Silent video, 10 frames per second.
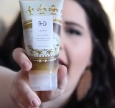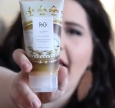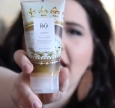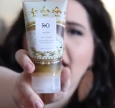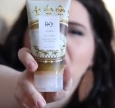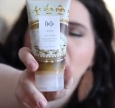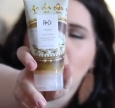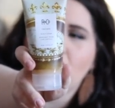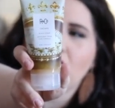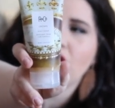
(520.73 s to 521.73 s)
and it's
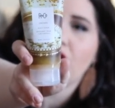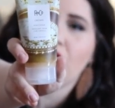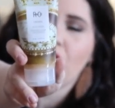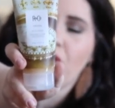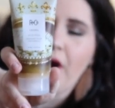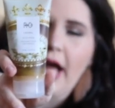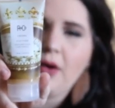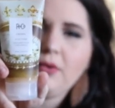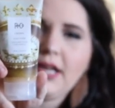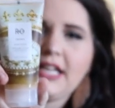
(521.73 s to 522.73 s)
called The Crown